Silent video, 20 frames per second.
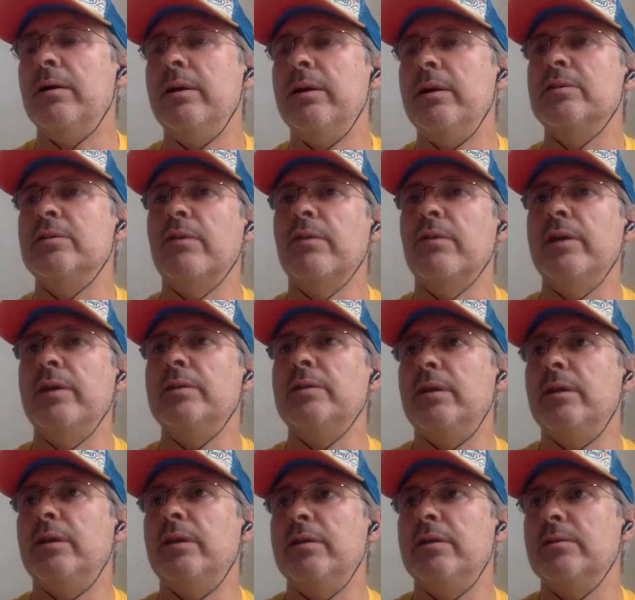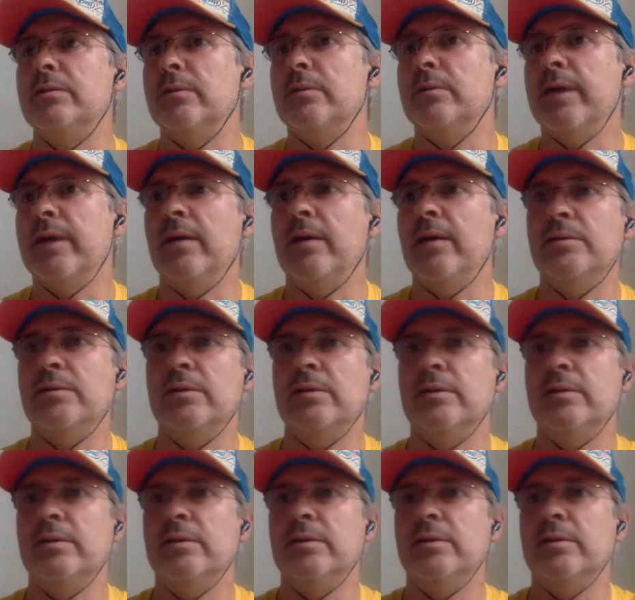integrate it into accounting
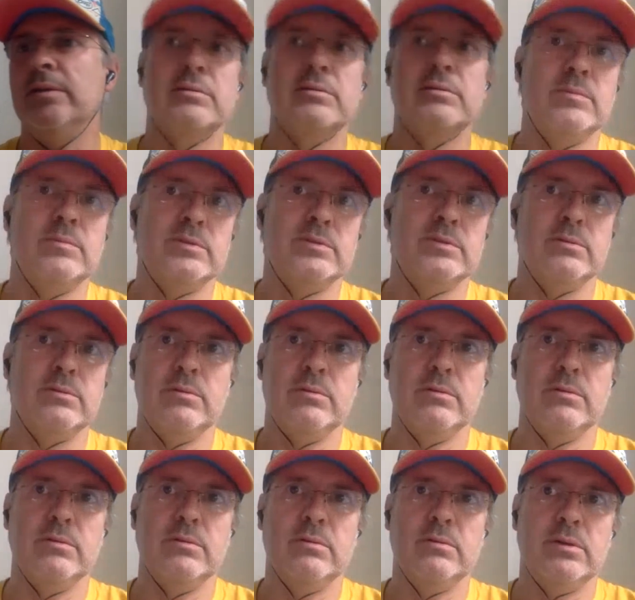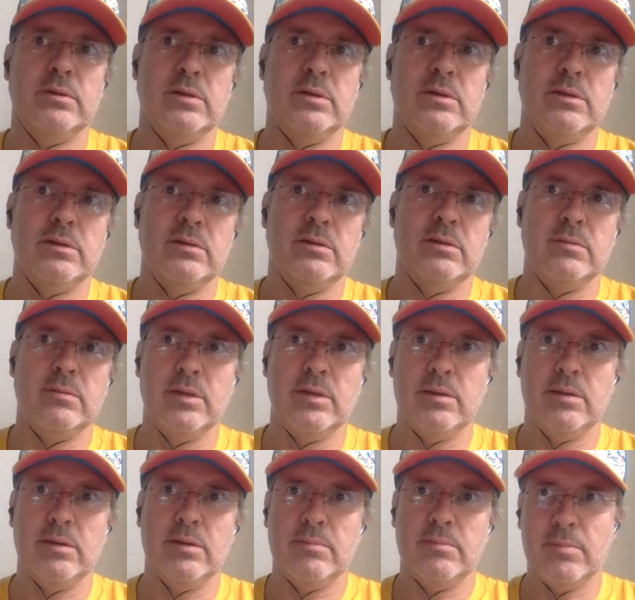systems, or
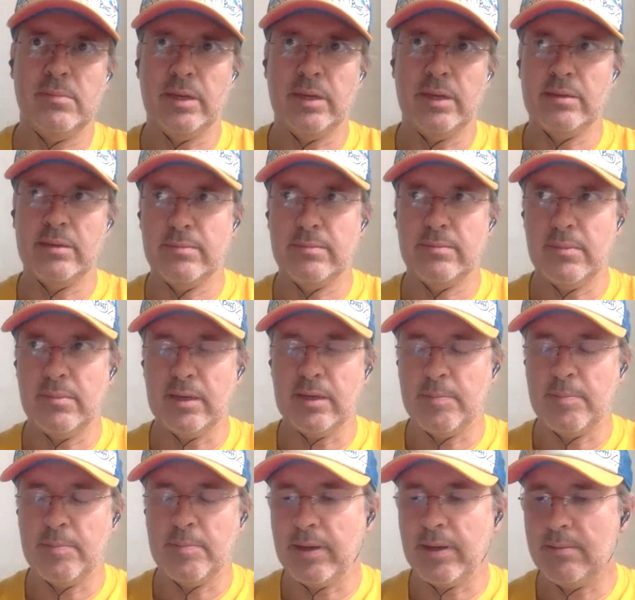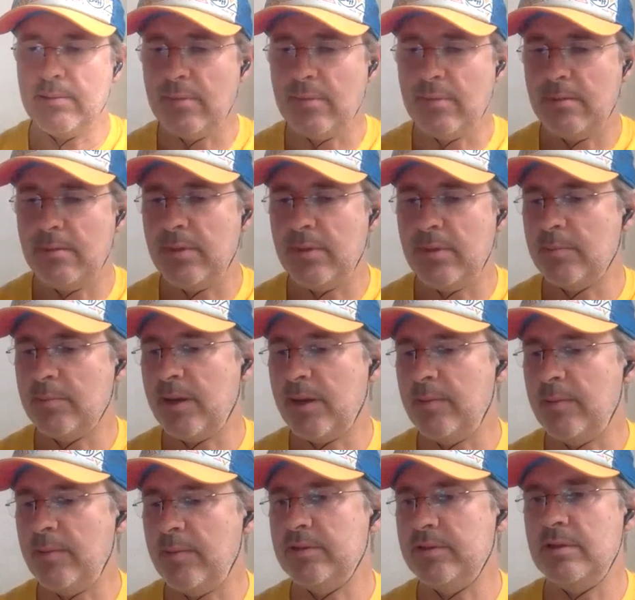make
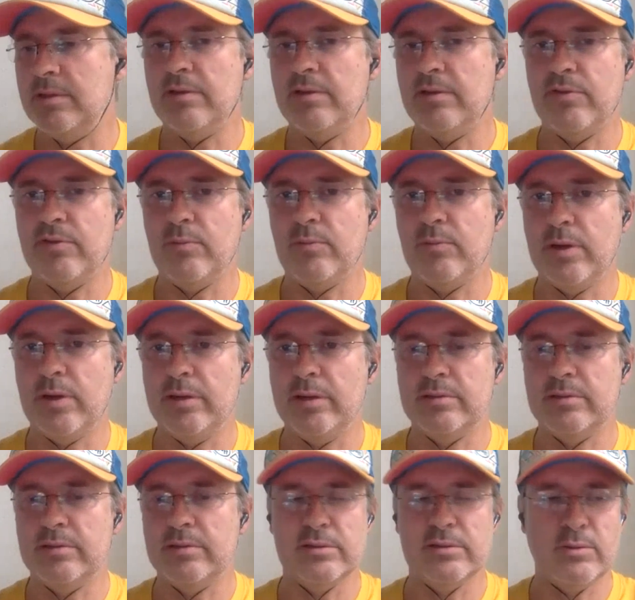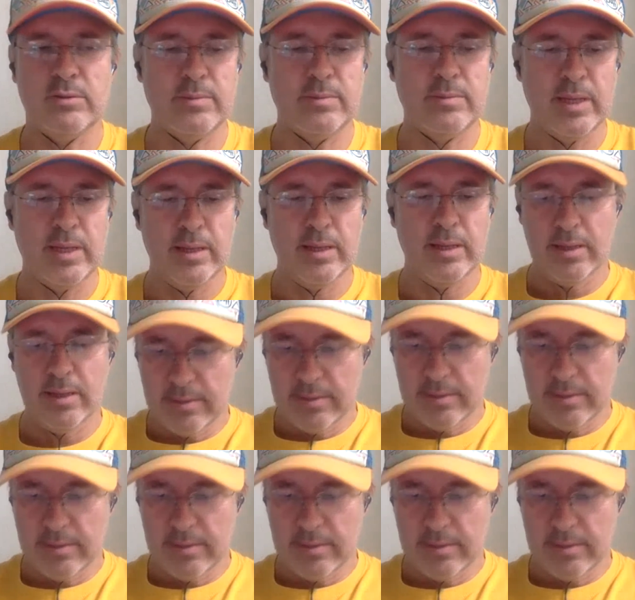payments in different ways and so on.